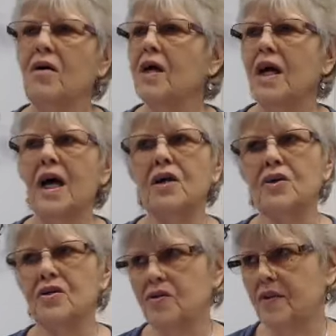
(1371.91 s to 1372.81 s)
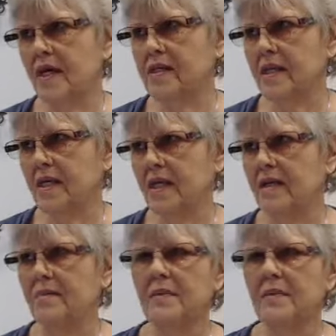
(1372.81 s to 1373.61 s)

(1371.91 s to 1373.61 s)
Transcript: Okay, I couldn't do that as a kid.